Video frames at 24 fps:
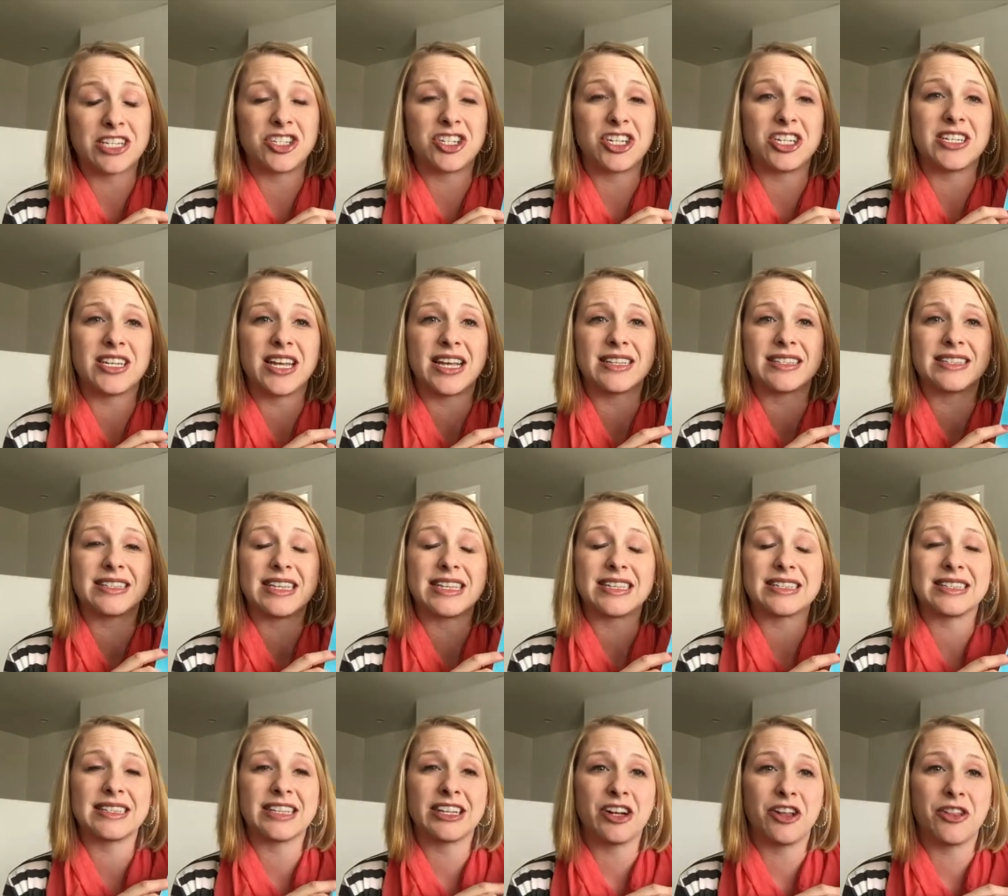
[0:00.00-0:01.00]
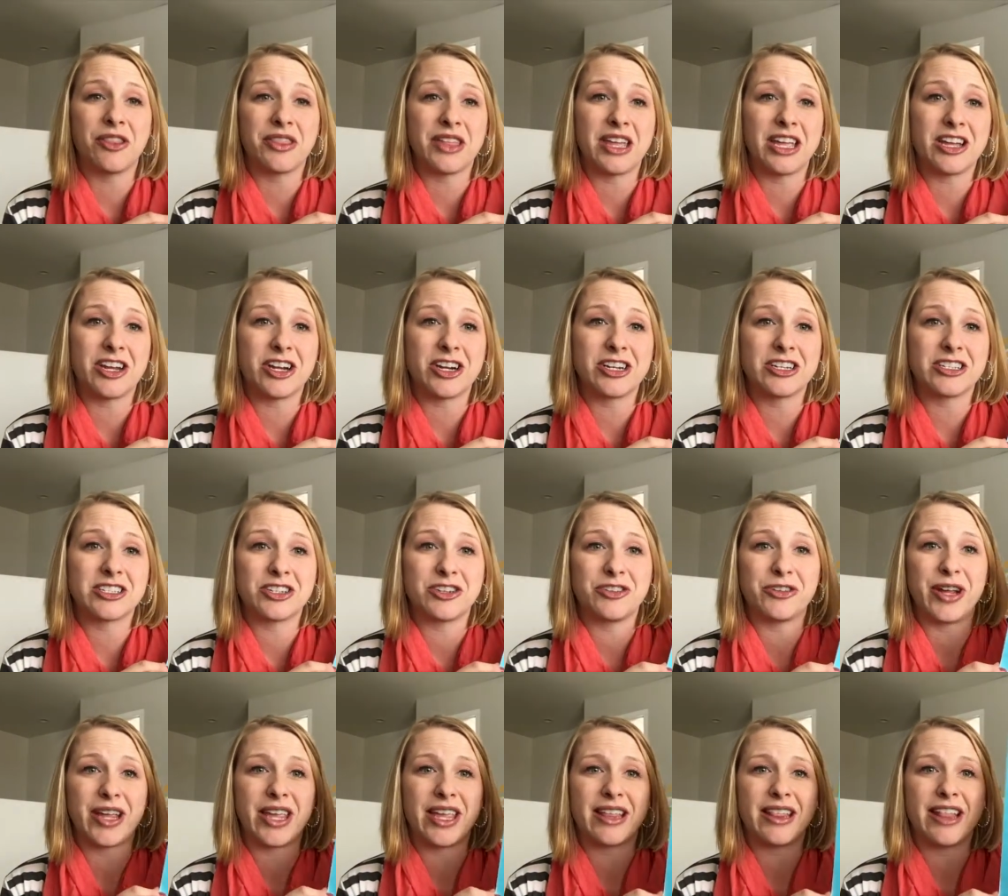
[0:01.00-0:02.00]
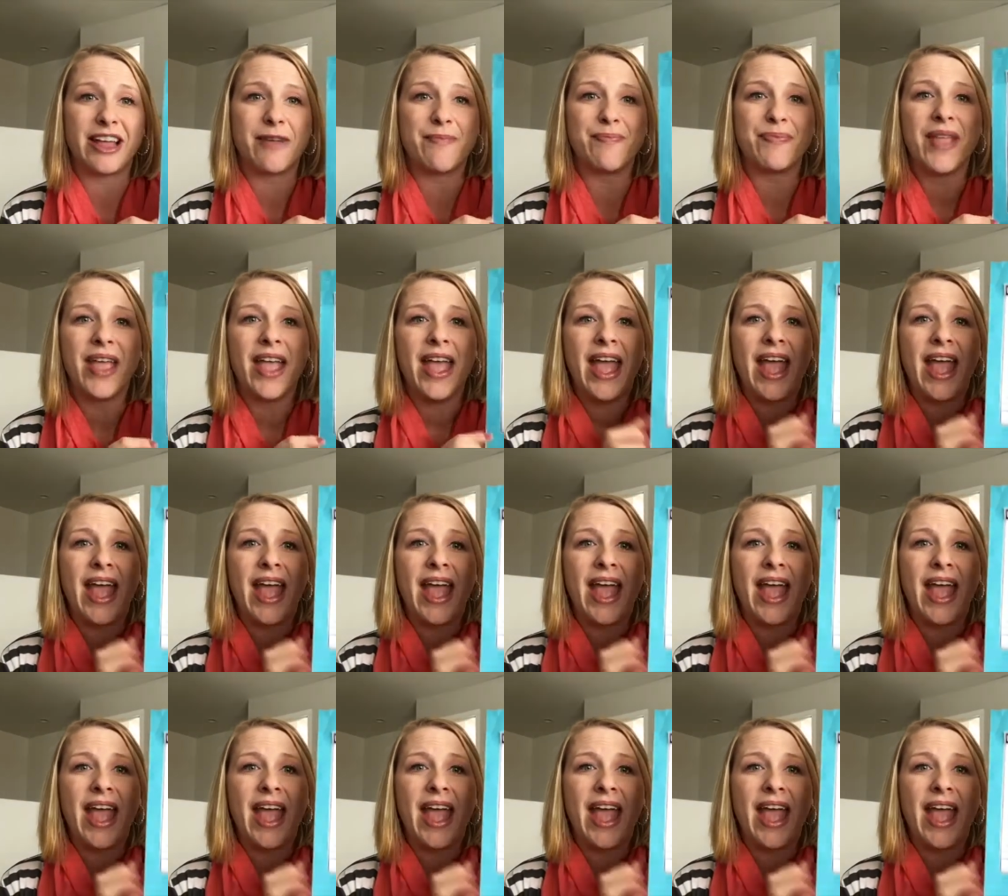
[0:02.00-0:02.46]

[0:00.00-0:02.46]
She does these Little Thinkers curriculum,